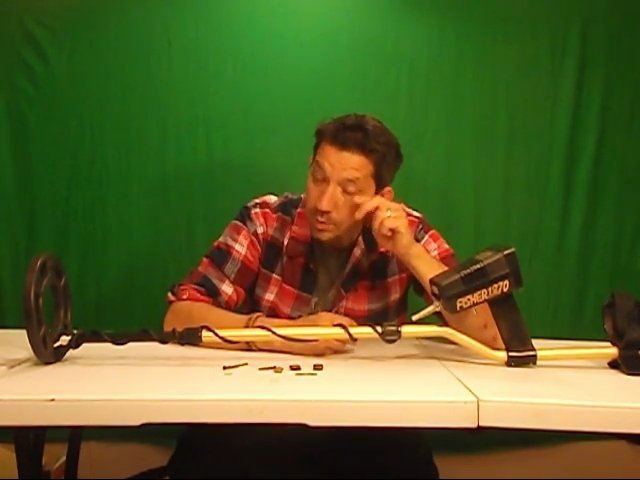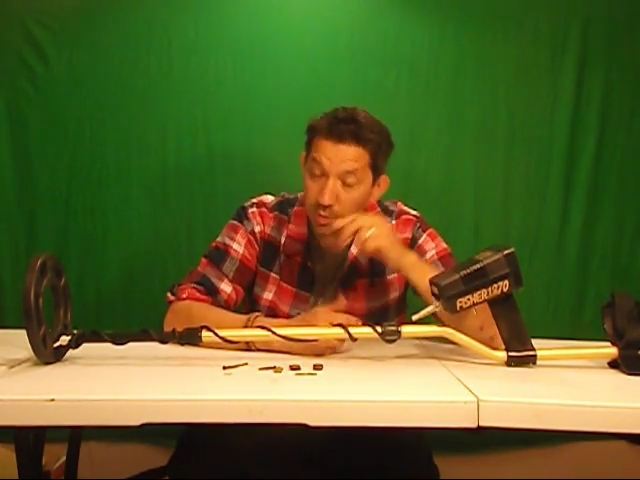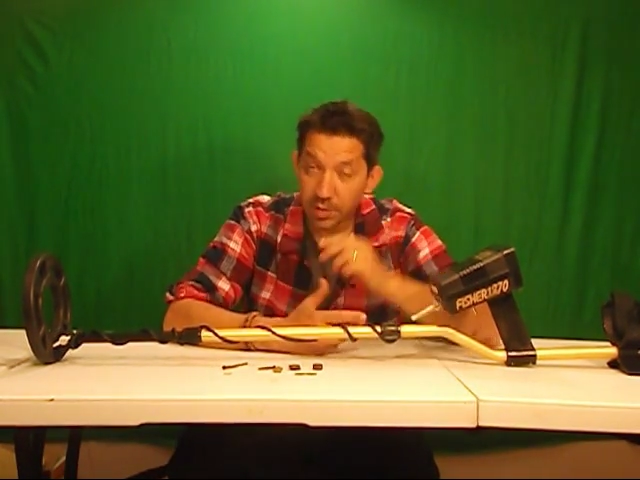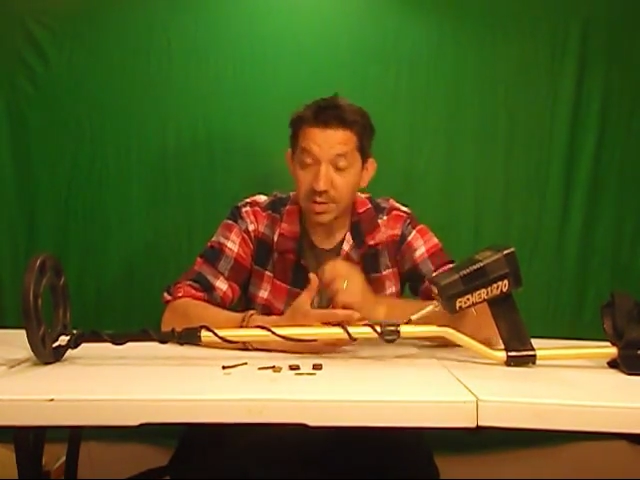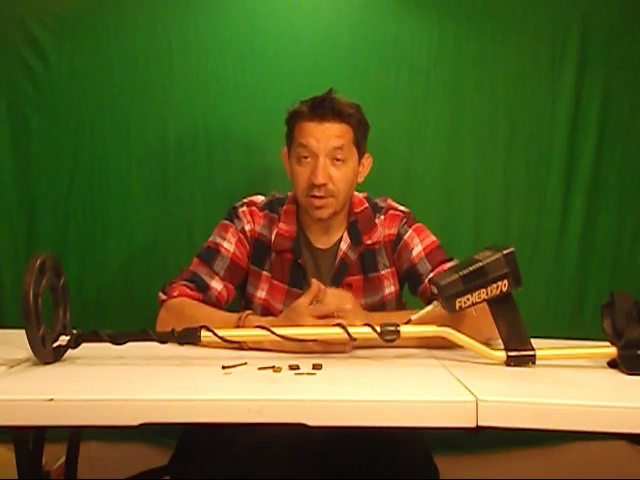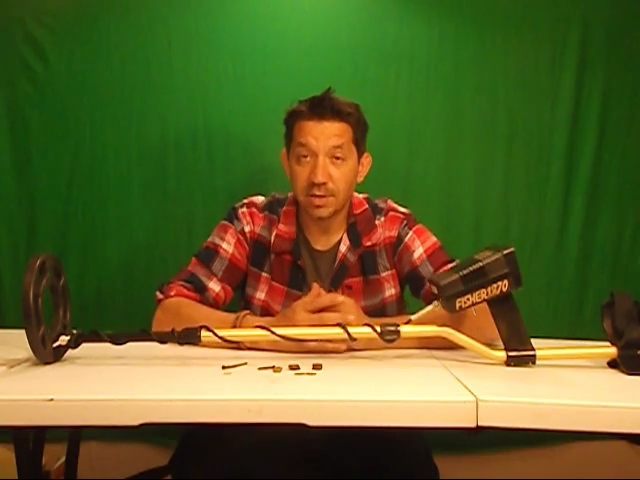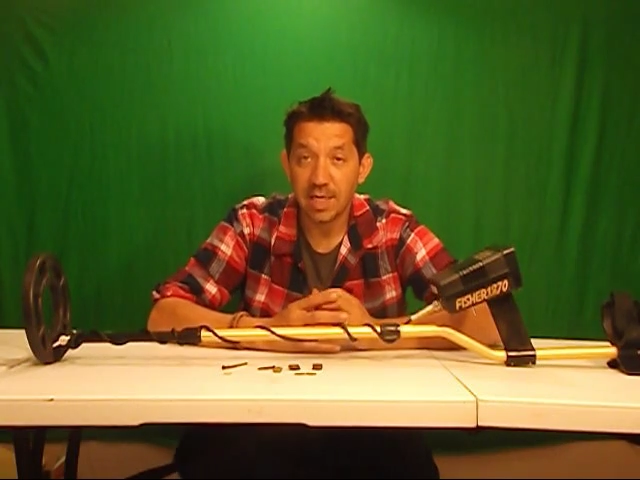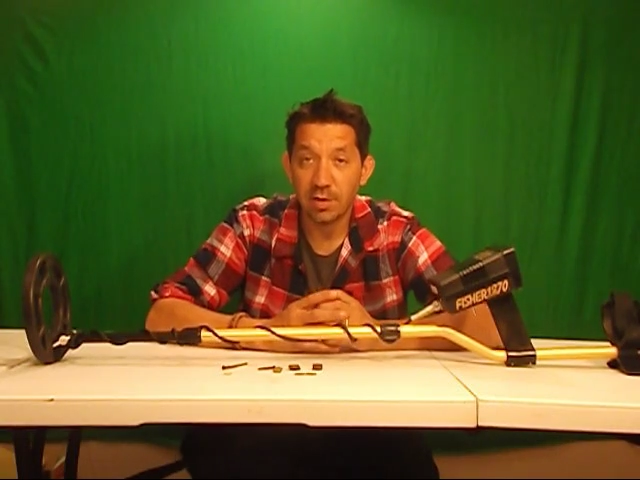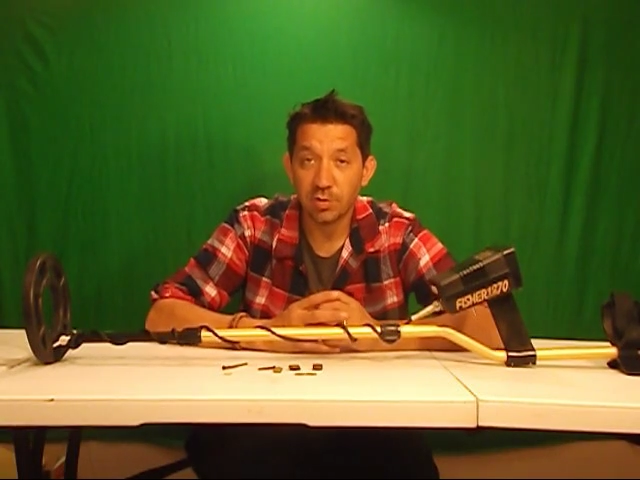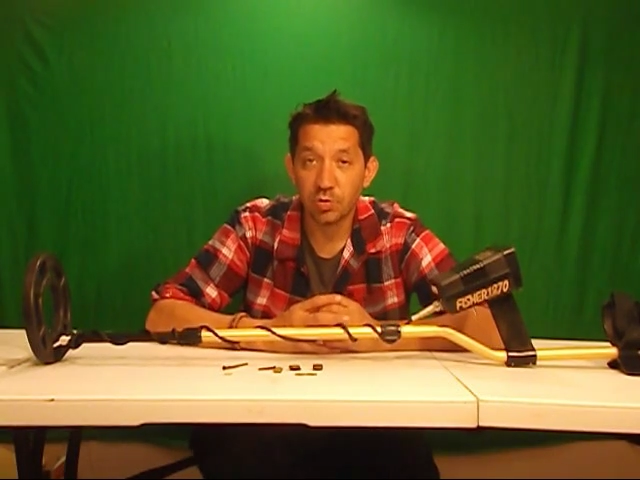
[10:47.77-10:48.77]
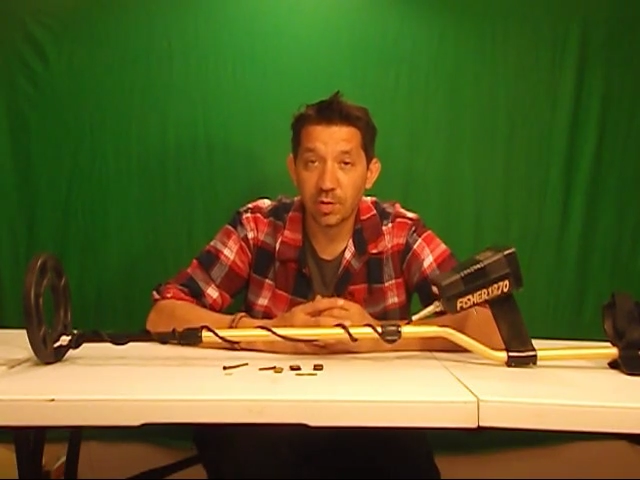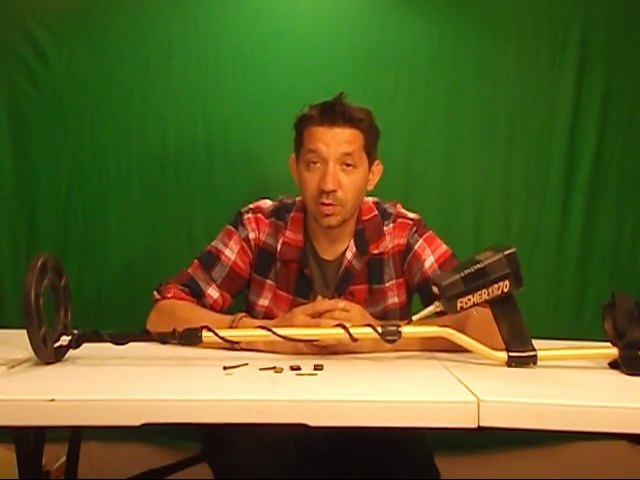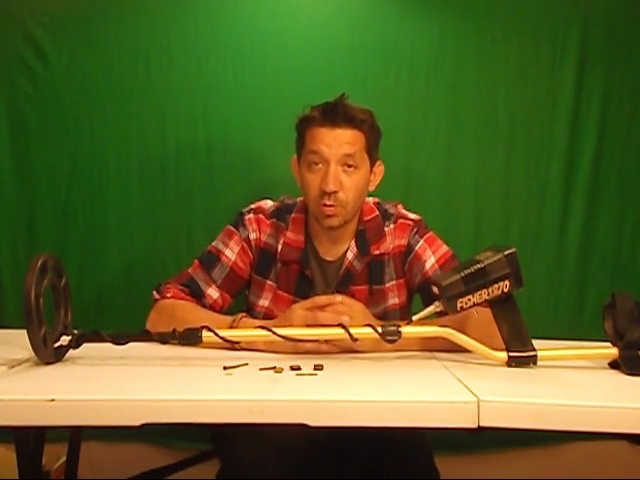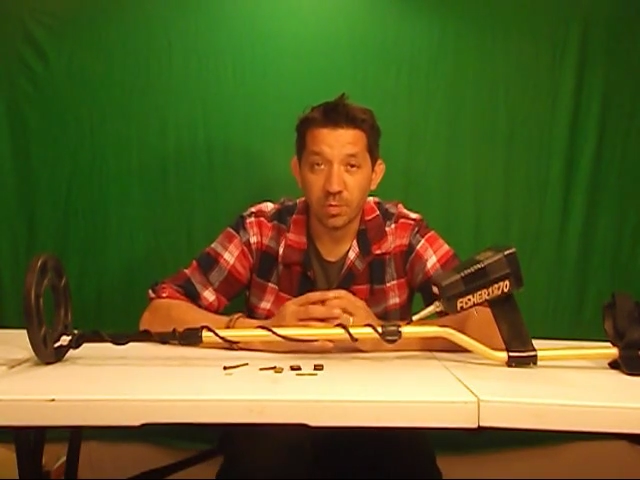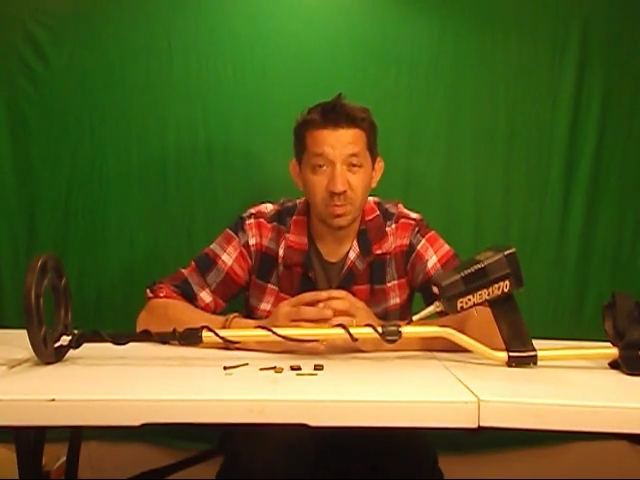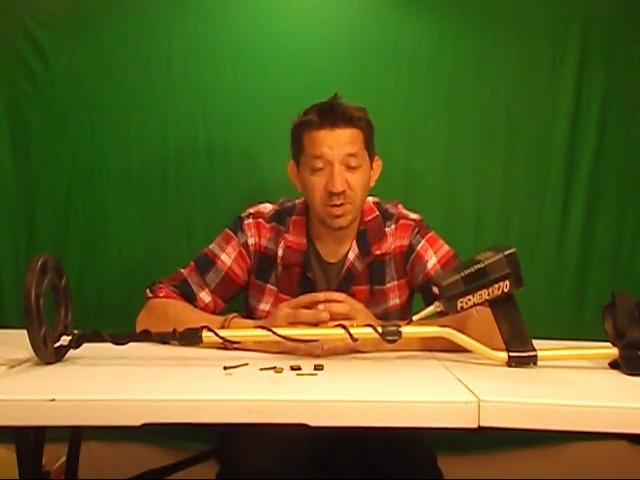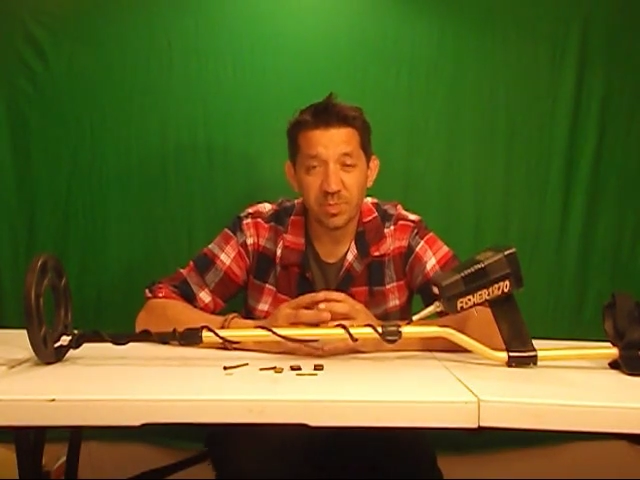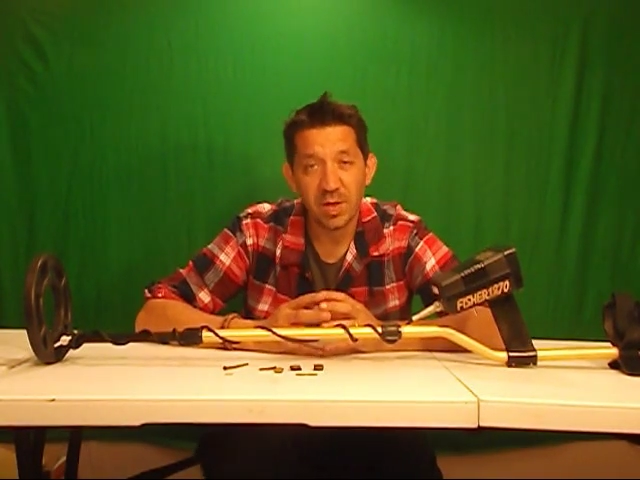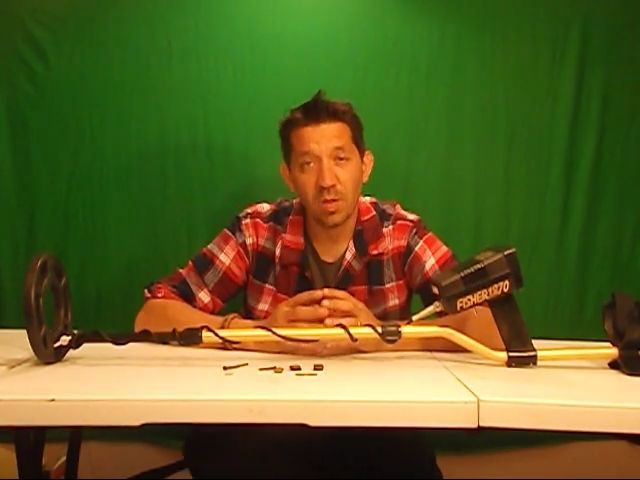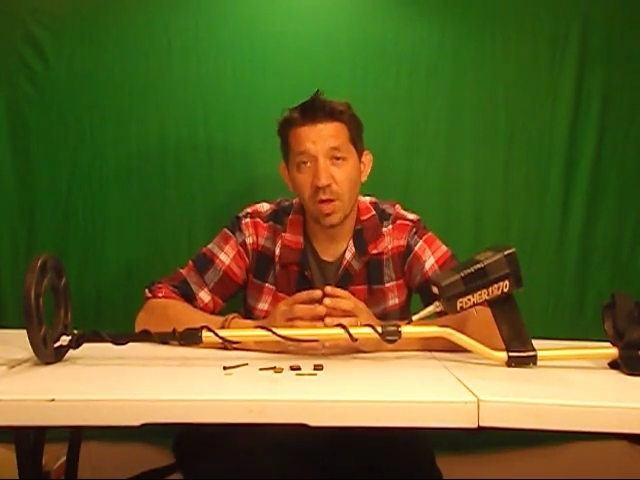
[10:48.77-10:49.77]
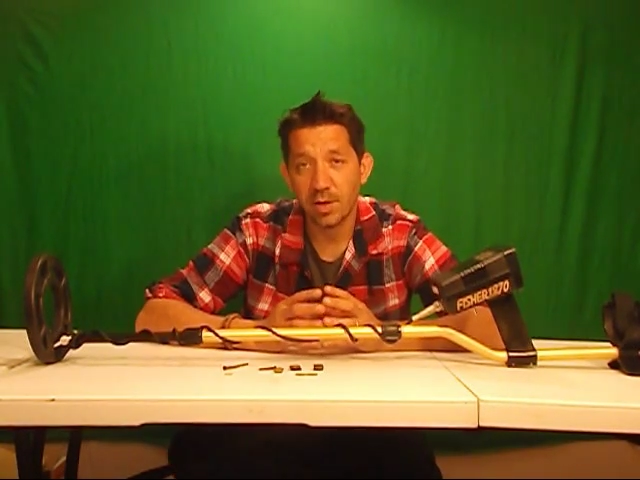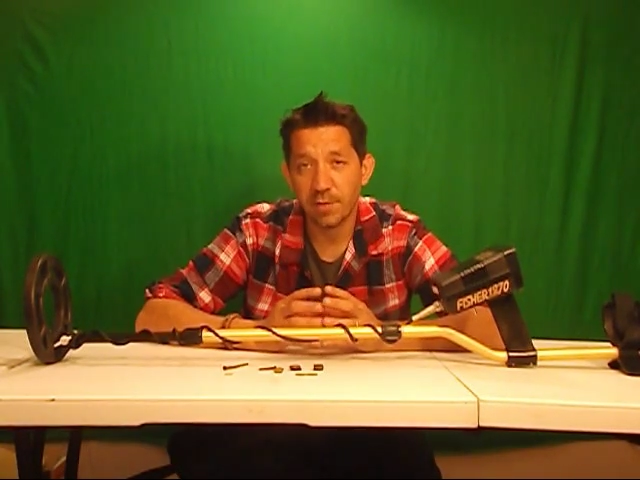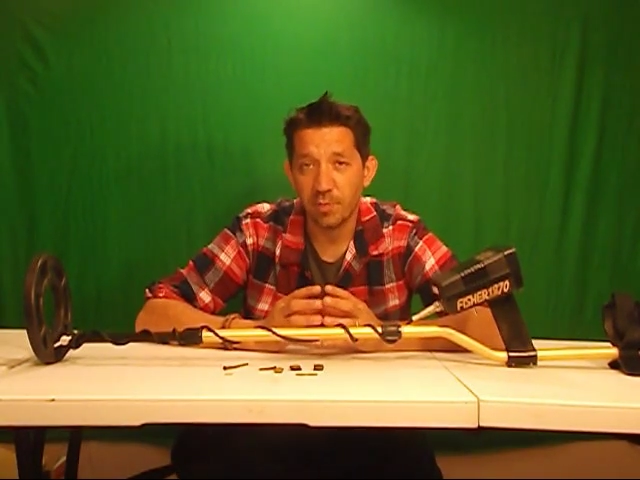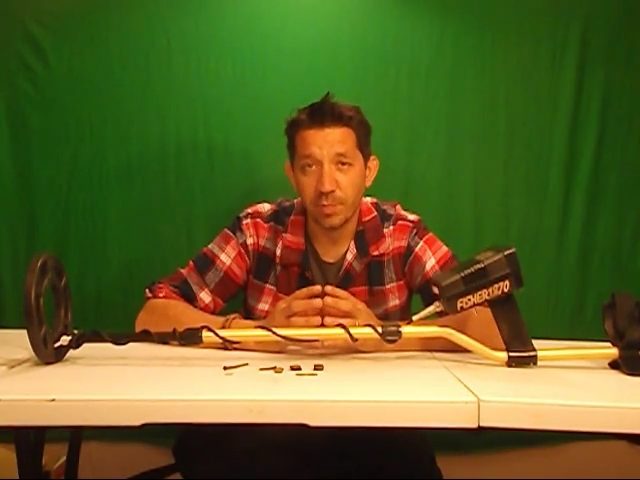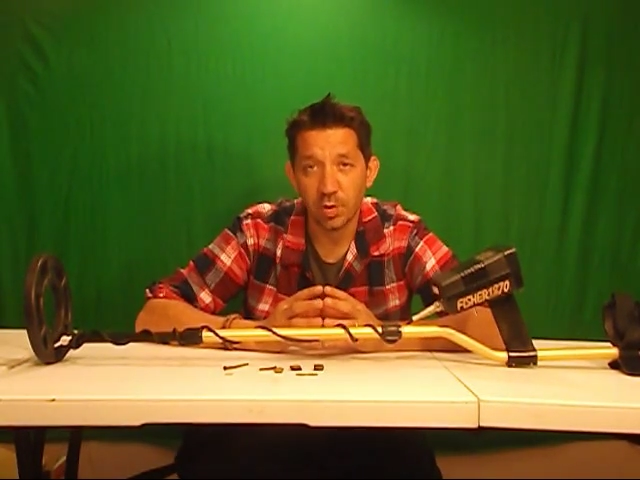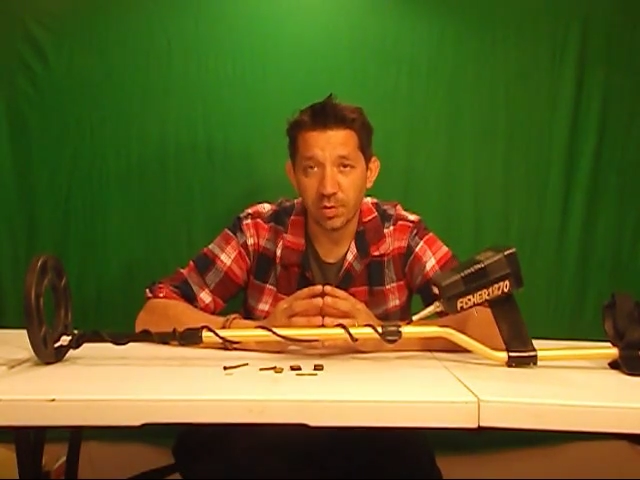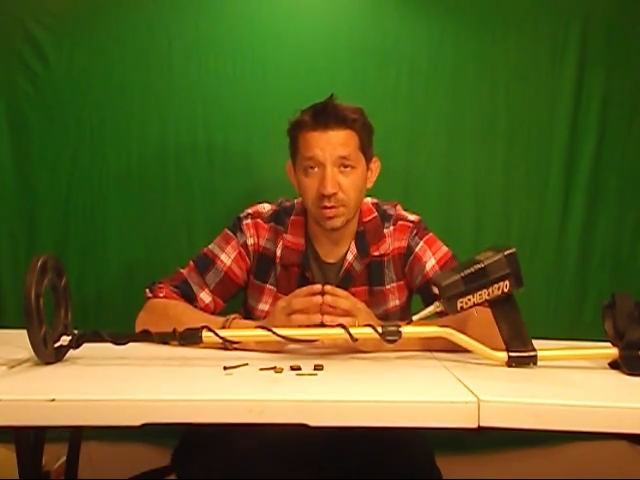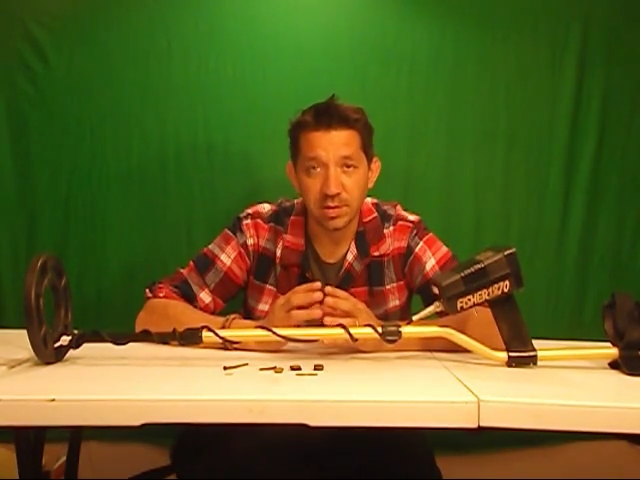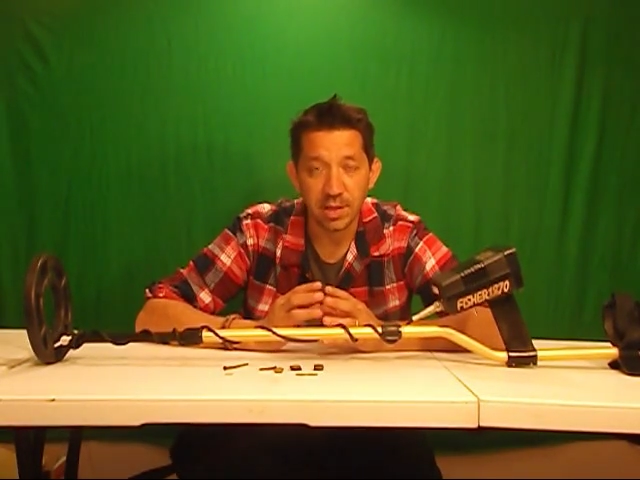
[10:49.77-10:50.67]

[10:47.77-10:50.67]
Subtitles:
So the center of town's really old. There's been a lot of different buildings.